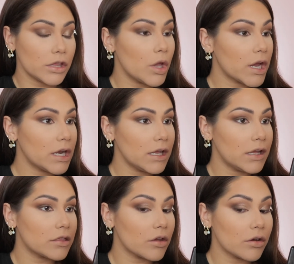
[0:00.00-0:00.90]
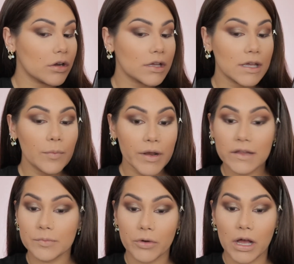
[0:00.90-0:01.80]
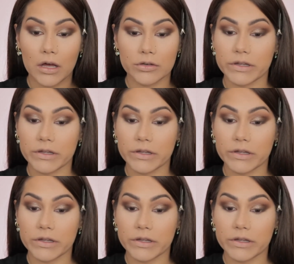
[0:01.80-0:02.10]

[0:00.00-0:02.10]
you can either keep it as brown,